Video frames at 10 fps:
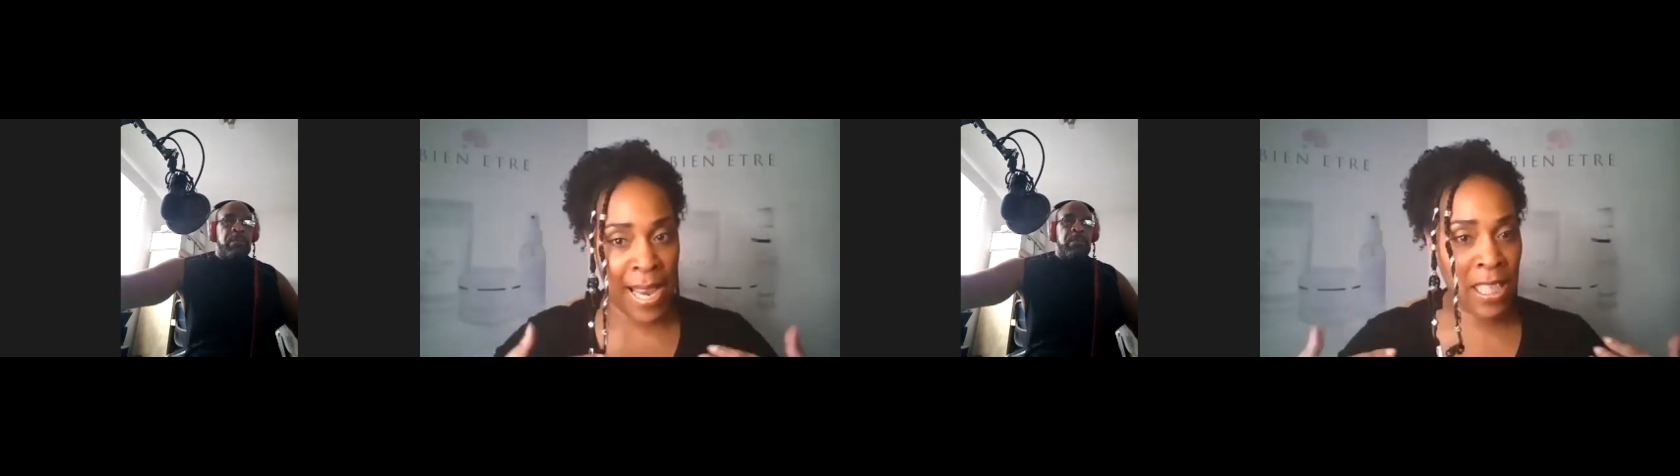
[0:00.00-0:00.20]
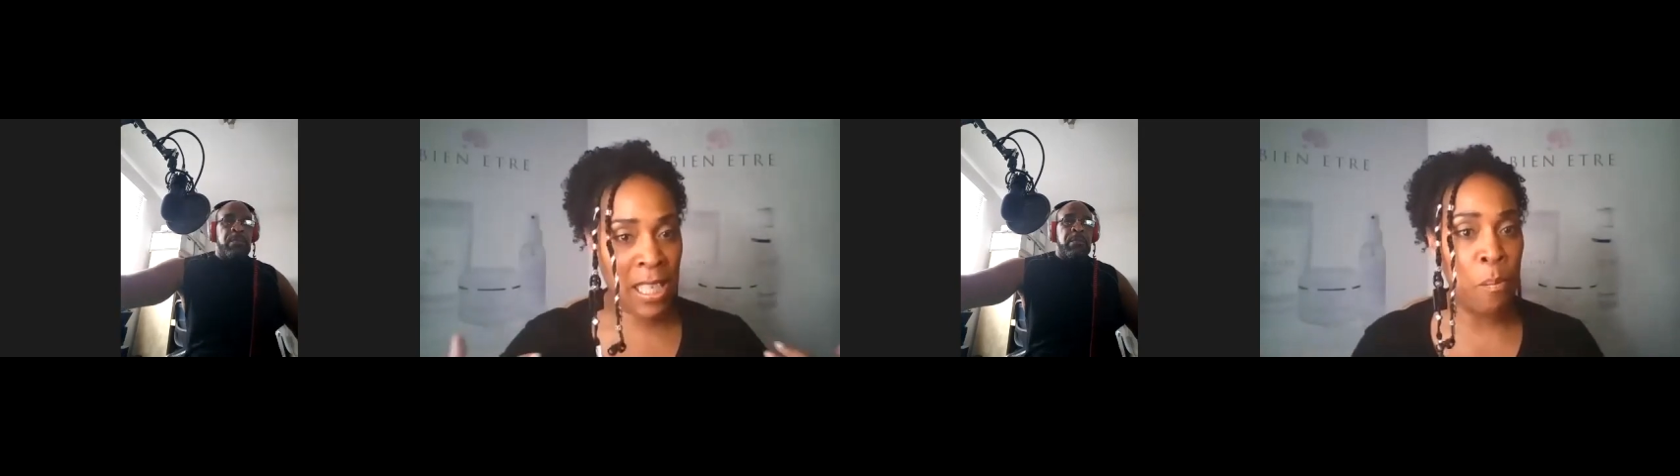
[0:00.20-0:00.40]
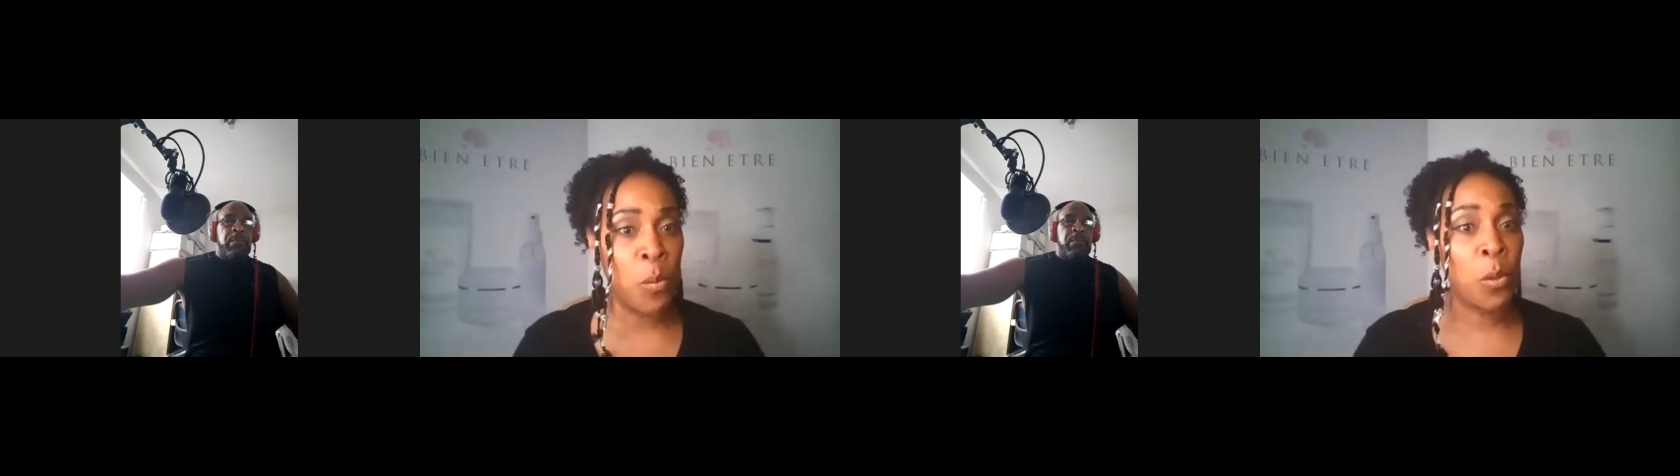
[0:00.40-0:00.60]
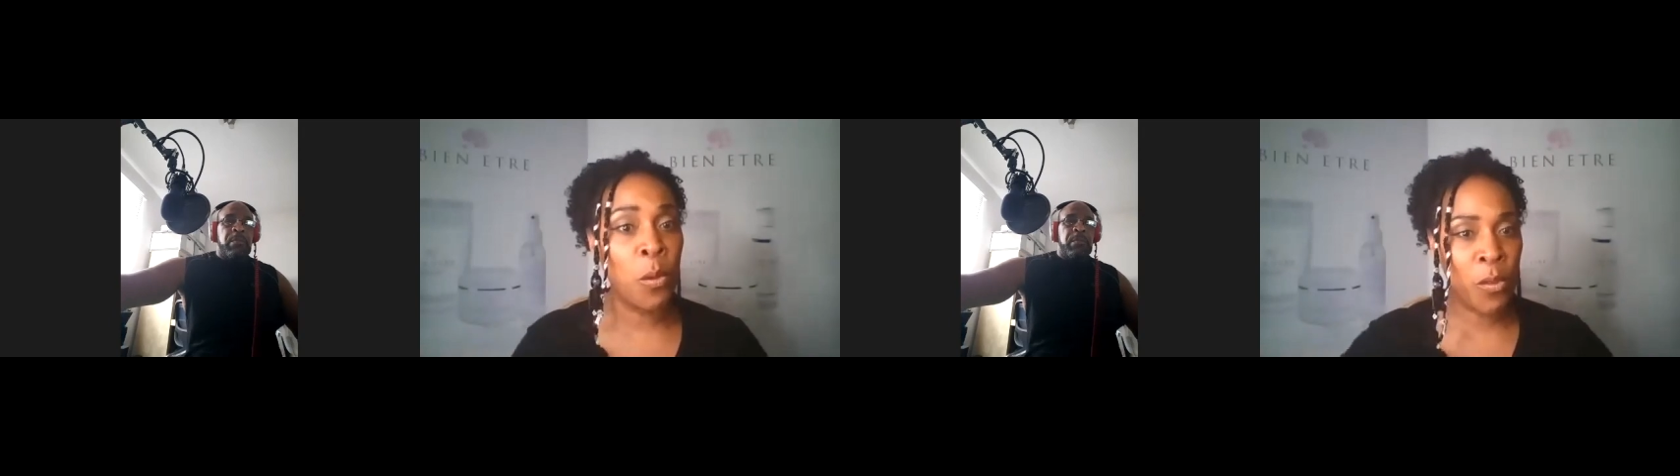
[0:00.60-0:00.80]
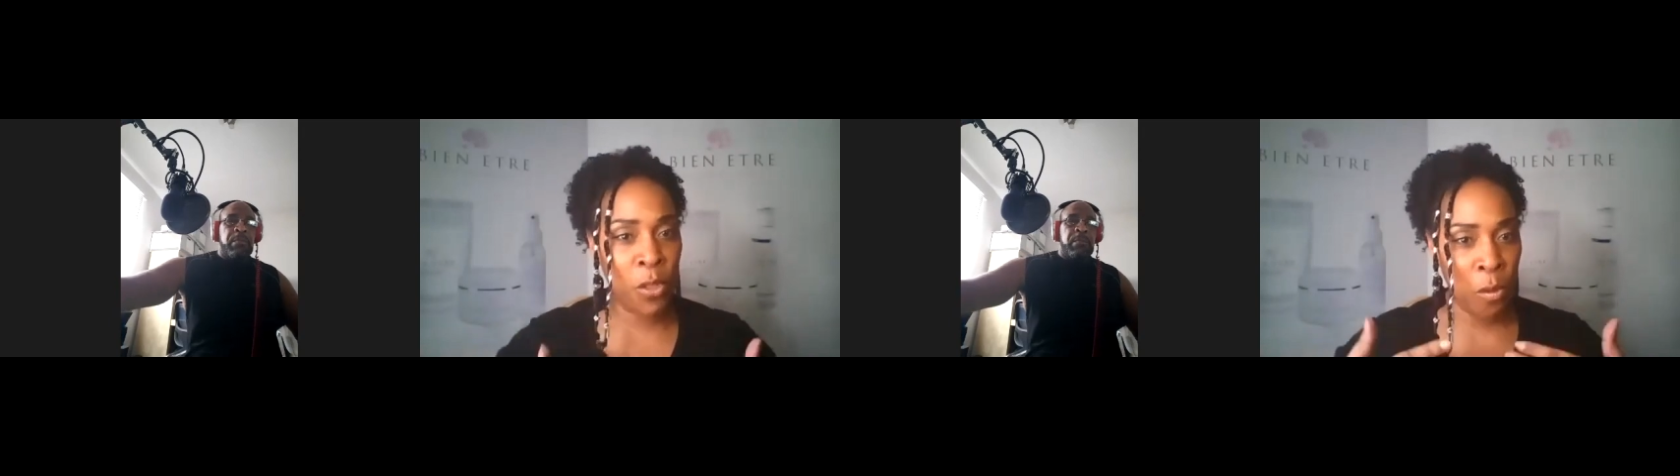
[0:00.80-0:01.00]
actually
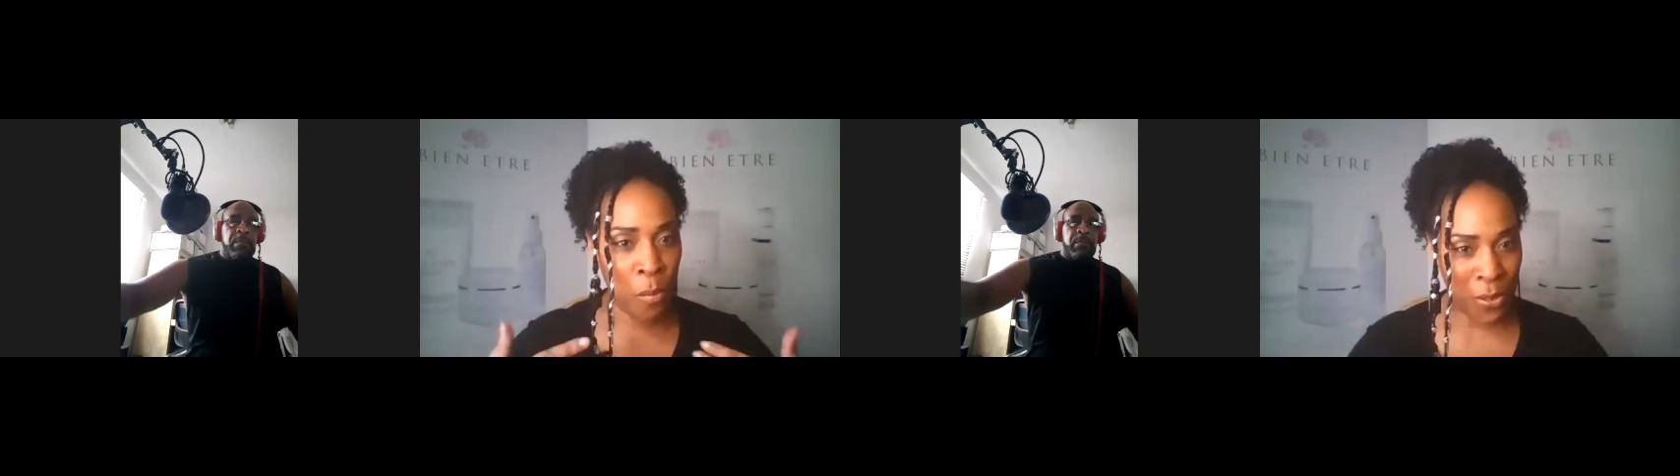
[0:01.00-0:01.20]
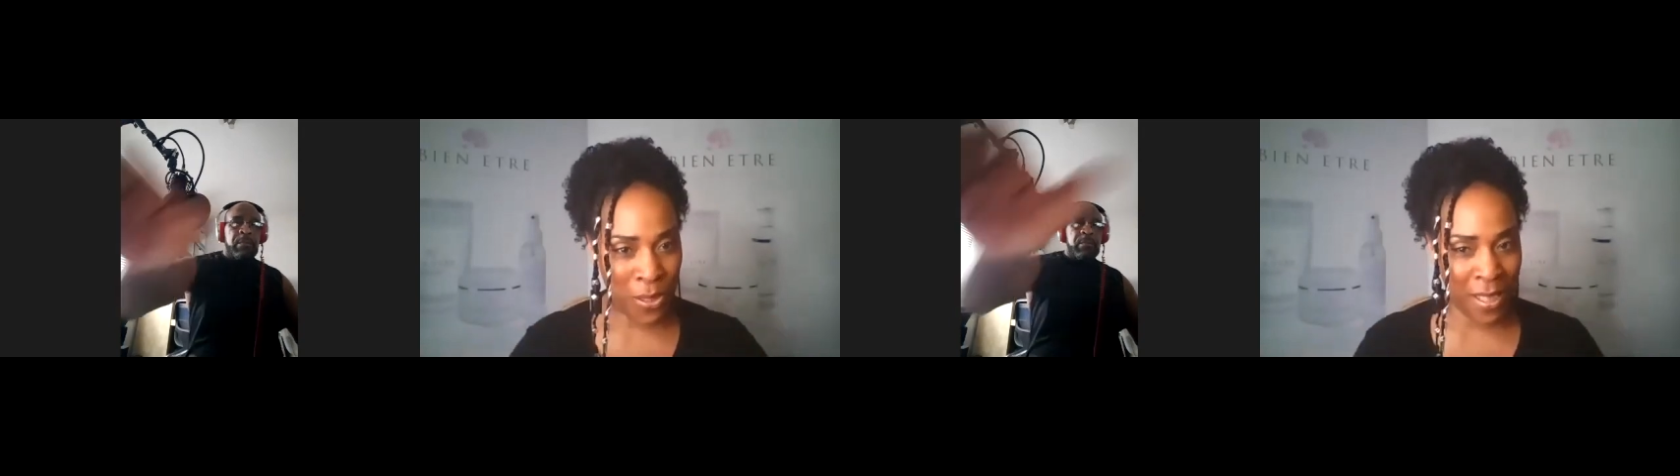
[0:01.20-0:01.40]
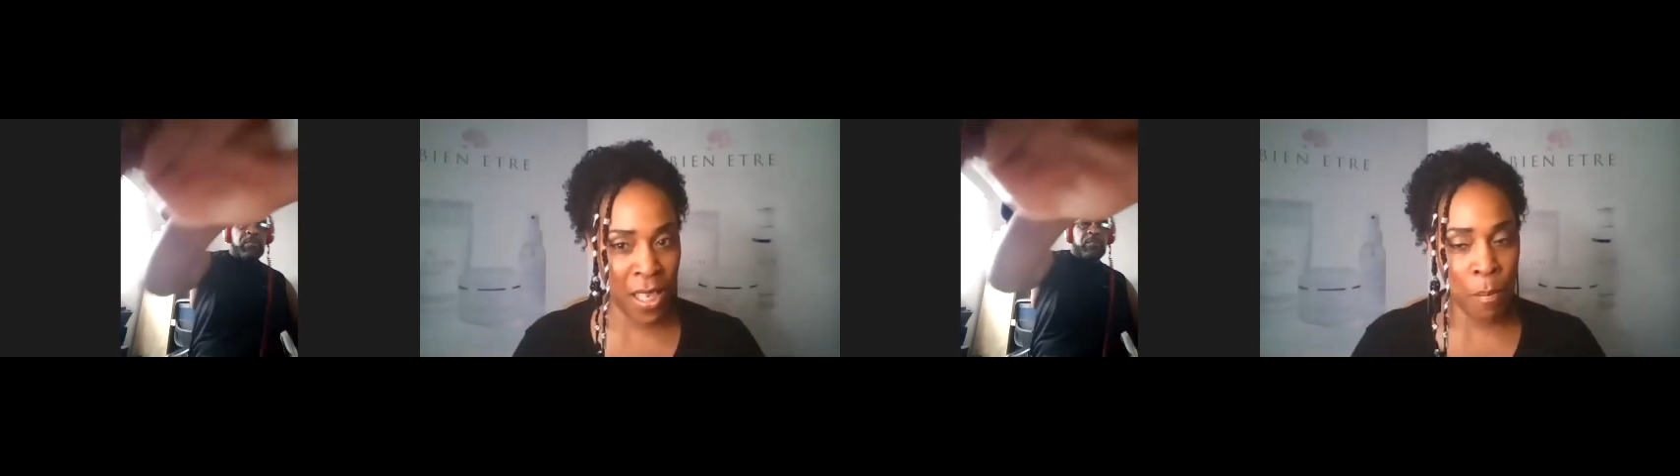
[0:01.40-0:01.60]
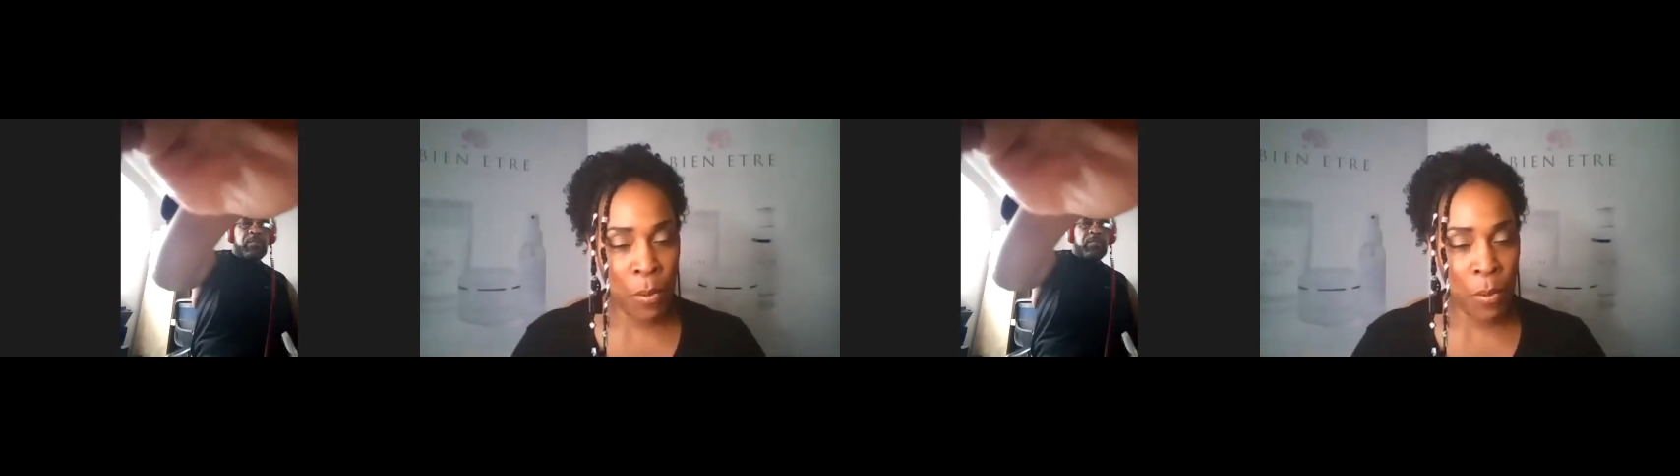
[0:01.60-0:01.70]
moves your body,